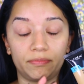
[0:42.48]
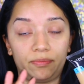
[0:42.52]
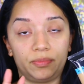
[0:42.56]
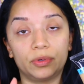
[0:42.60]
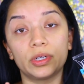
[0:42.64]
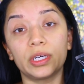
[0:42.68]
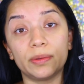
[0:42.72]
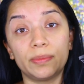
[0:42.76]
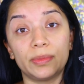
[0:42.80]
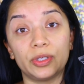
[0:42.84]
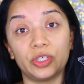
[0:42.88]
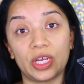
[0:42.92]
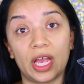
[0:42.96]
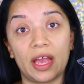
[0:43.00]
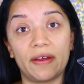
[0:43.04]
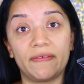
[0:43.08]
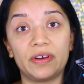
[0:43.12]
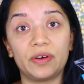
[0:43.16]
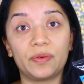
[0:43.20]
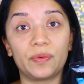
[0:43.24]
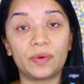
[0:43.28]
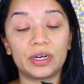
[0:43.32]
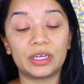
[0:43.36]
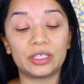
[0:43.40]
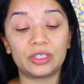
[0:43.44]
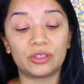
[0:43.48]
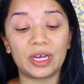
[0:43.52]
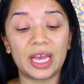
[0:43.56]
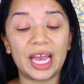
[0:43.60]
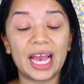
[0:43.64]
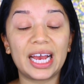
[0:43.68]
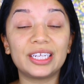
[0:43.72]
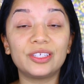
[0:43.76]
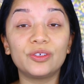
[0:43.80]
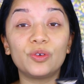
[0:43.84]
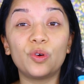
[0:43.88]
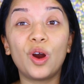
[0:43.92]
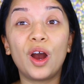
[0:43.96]
pretty much everywhere, so I
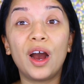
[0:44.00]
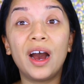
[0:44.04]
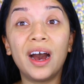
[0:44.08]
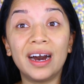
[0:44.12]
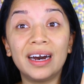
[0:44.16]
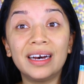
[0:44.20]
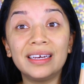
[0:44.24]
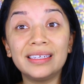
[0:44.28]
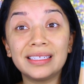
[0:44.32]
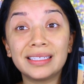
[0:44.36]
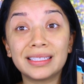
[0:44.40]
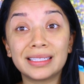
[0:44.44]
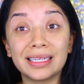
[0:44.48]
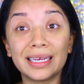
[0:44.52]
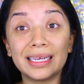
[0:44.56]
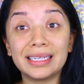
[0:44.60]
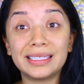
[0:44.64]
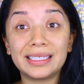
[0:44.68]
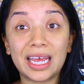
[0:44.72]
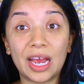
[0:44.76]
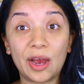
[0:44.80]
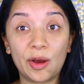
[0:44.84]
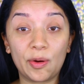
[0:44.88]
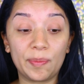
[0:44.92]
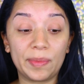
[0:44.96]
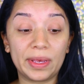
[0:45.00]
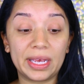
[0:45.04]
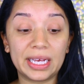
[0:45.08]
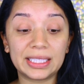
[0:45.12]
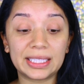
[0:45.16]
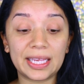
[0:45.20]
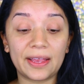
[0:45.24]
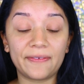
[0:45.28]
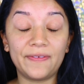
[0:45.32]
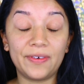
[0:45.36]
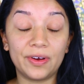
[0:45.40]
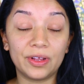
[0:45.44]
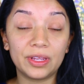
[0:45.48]
had to hunt it down
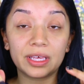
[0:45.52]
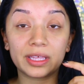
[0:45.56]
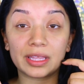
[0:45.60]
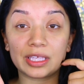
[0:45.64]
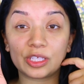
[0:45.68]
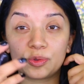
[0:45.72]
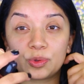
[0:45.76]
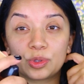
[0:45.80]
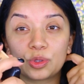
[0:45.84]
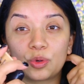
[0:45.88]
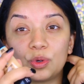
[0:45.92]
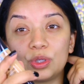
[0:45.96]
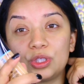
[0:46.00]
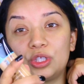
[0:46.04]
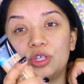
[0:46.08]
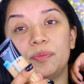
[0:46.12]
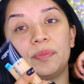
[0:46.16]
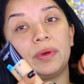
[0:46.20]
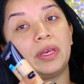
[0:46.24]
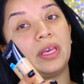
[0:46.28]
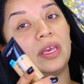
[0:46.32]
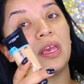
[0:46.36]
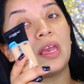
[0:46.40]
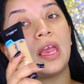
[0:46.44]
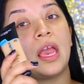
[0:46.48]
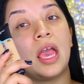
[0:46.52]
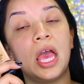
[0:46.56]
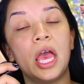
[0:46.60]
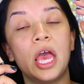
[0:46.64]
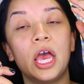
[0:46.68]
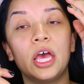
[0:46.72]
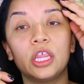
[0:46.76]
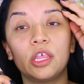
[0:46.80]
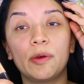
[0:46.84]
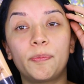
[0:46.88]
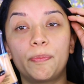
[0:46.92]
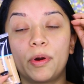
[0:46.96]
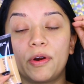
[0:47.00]
because I felt like this was going to be
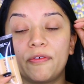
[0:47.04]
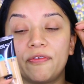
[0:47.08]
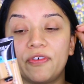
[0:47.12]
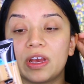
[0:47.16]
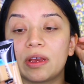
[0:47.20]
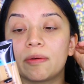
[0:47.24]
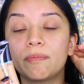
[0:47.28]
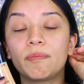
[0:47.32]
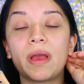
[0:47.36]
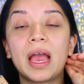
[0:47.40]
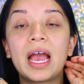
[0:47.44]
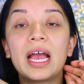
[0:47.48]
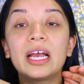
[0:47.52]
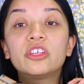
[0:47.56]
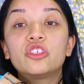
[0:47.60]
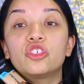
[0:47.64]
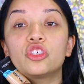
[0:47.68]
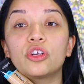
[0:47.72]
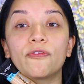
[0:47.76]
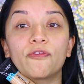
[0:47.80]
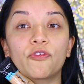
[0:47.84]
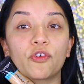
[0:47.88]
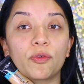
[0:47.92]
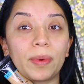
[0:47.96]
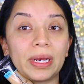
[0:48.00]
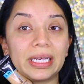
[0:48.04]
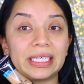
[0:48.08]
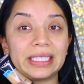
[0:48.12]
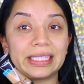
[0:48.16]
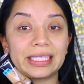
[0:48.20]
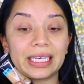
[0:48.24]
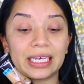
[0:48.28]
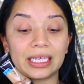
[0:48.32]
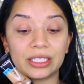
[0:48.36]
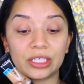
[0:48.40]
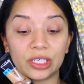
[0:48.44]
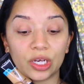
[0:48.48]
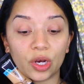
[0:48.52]
the perfect match for my
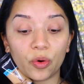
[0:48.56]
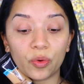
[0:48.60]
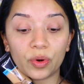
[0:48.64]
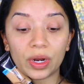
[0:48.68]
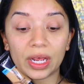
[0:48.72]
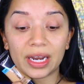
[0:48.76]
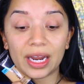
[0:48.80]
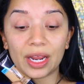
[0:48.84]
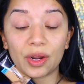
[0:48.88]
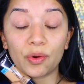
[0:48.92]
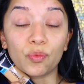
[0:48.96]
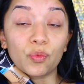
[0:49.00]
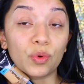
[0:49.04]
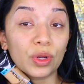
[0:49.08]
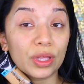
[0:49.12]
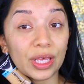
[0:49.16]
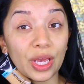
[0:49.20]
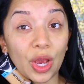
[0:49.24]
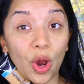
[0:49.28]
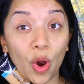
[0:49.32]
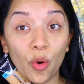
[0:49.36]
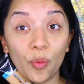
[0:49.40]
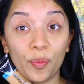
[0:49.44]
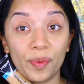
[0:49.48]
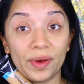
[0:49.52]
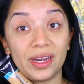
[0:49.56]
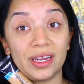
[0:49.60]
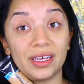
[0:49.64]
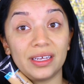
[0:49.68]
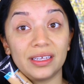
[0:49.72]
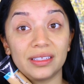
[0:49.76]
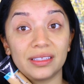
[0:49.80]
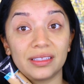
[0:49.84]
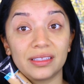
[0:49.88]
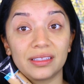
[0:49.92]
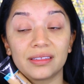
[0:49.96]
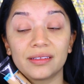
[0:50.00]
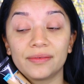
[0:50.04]
skin tone, and I really hope it
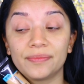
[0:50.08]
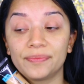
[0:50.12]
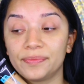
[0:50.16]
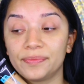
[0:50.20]
is.